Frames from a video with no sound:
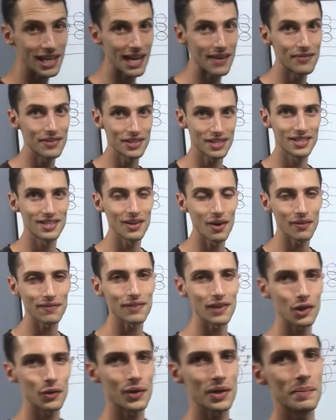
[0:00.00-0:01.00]
again, if you're not
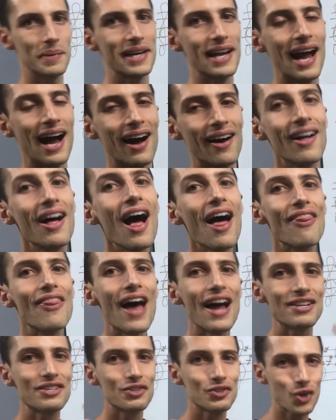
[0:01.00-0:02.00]
following me now,
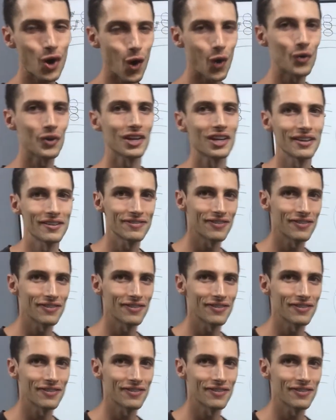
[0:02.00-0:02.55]
that's totally